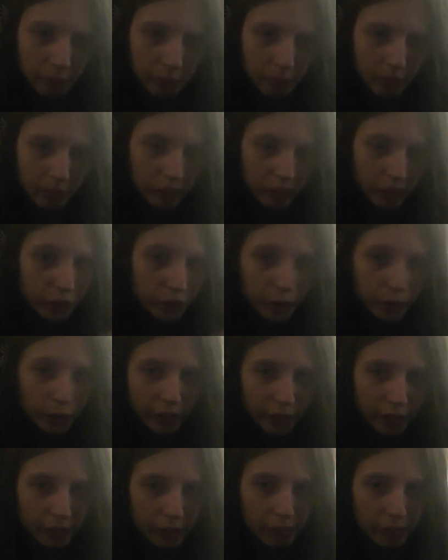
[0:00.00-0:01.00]
The
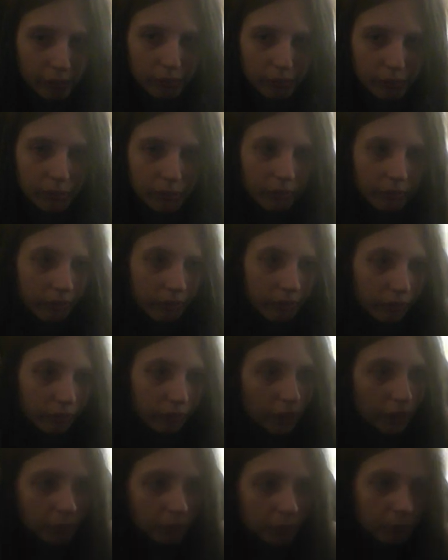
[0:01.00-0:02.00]
journey
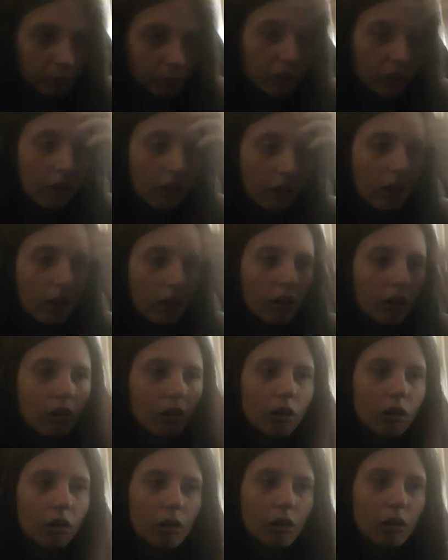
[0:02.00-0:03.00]
from
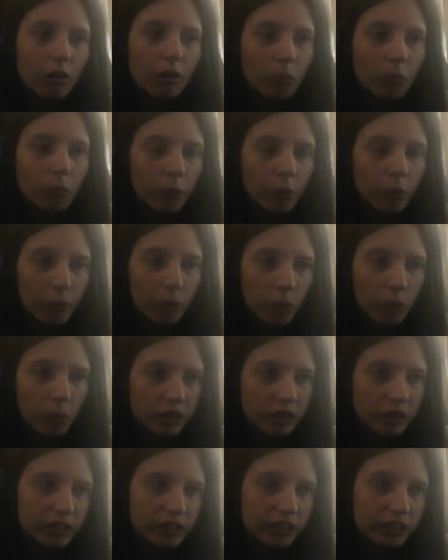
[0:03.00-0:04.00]
what it
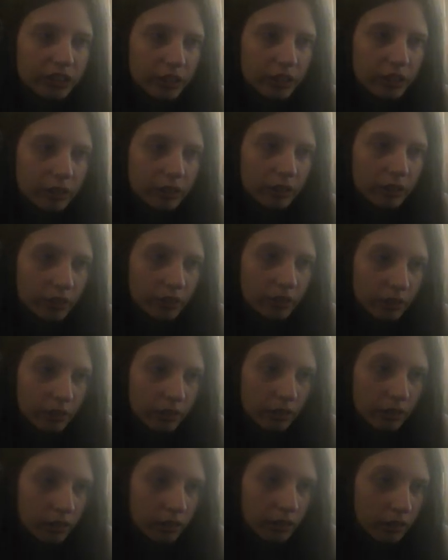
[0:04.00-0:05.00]
was
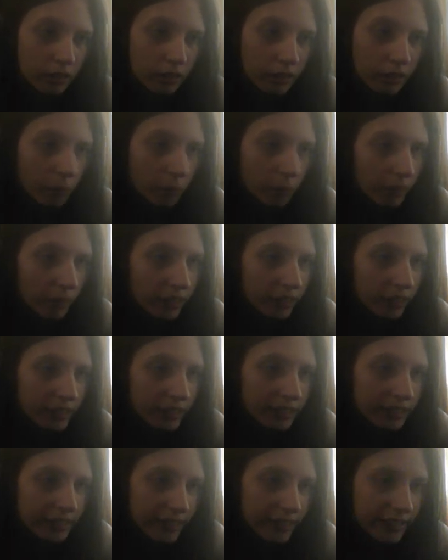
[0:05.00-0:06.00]
and what it
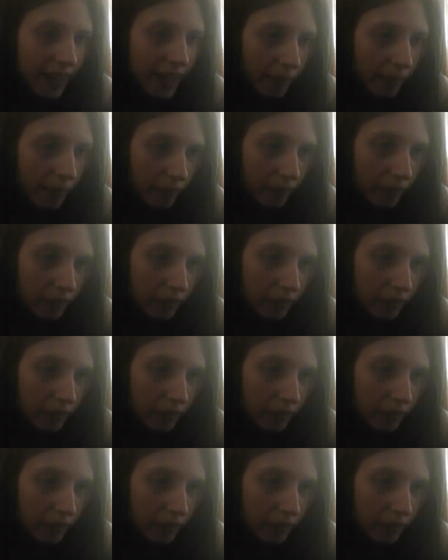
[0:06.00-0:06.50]
is now.